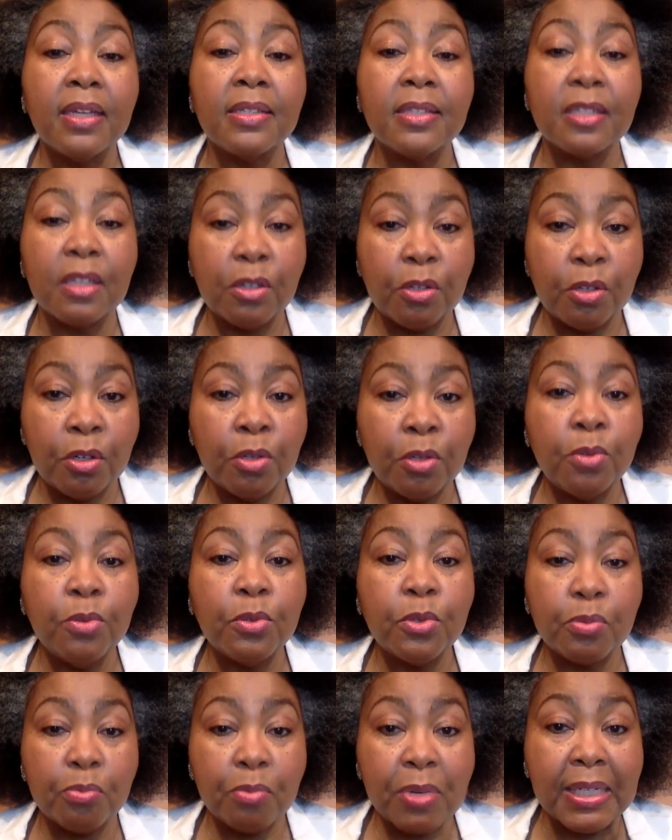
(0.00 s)
It's a
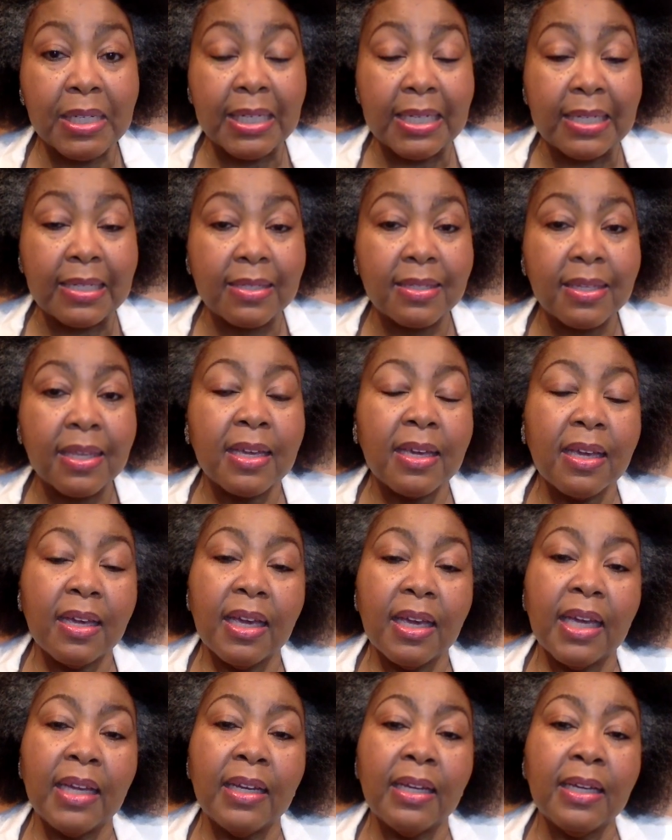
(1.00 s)
news release,
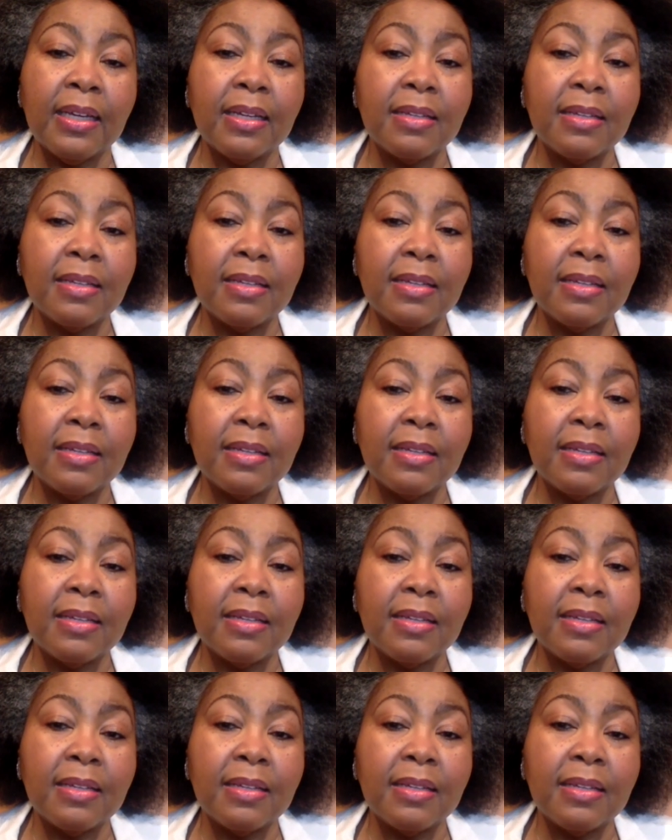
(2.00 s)
and